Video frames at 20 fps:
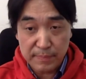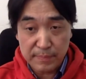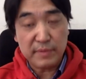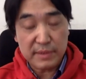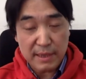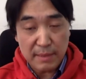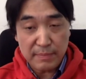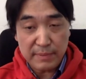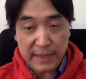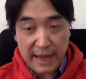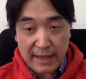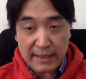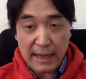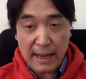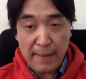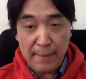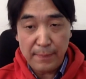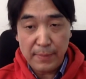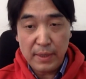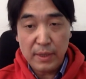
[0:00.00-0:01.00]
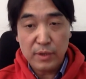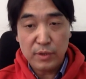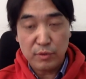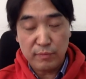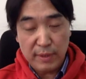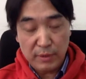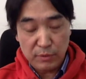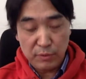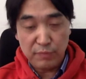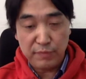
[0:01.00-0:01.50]
Given some data,
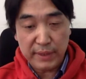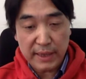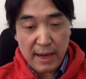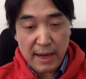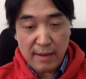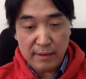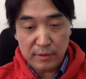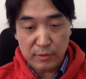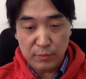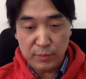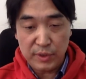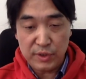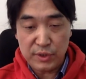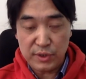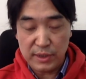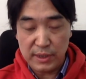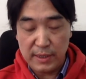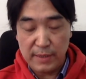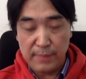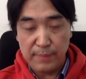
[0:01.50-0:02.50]
you want to figure out which